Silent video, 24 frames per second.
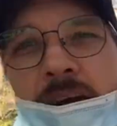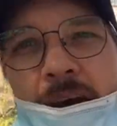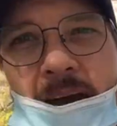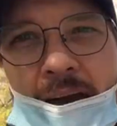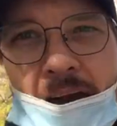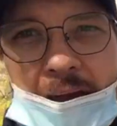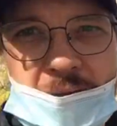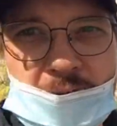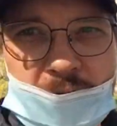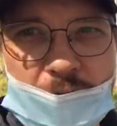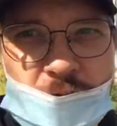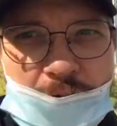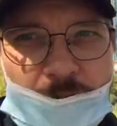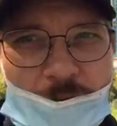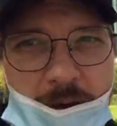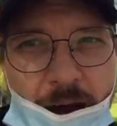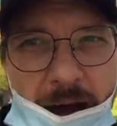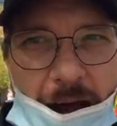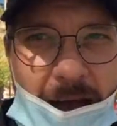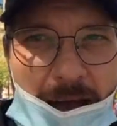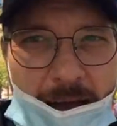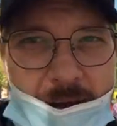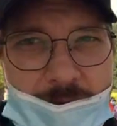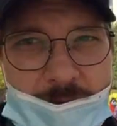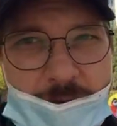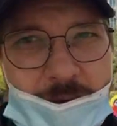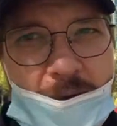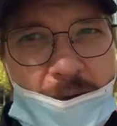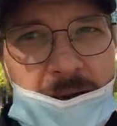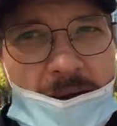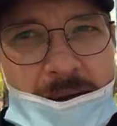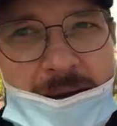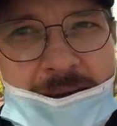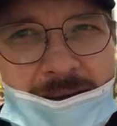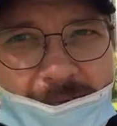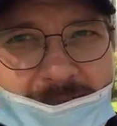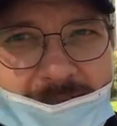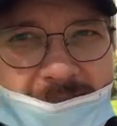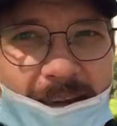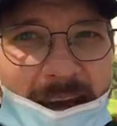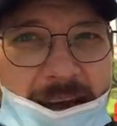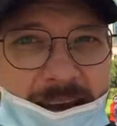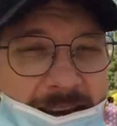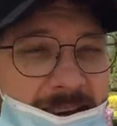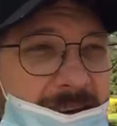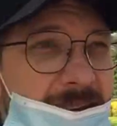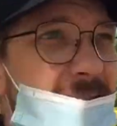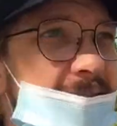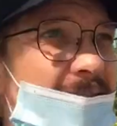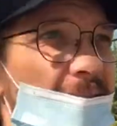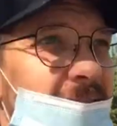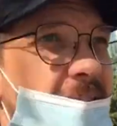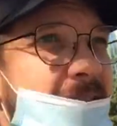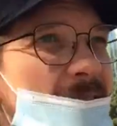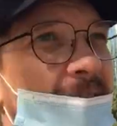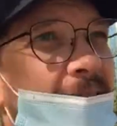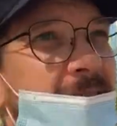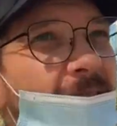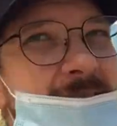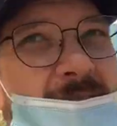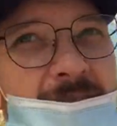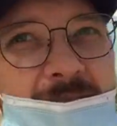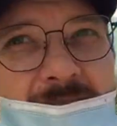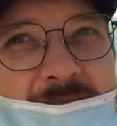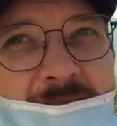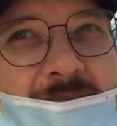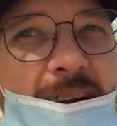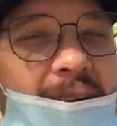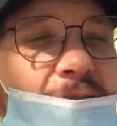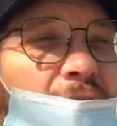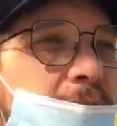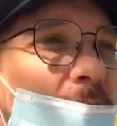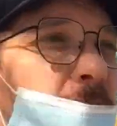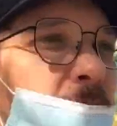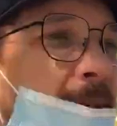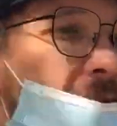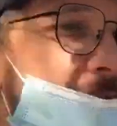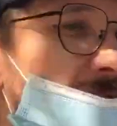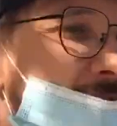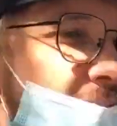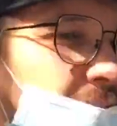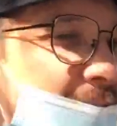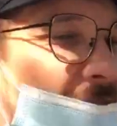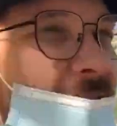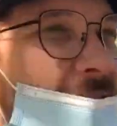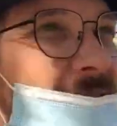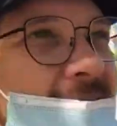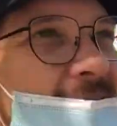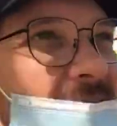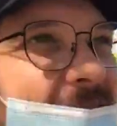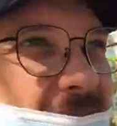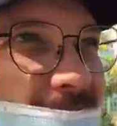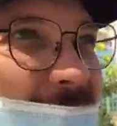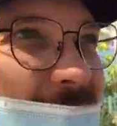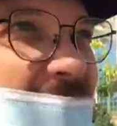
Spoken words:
in 5 days this government did.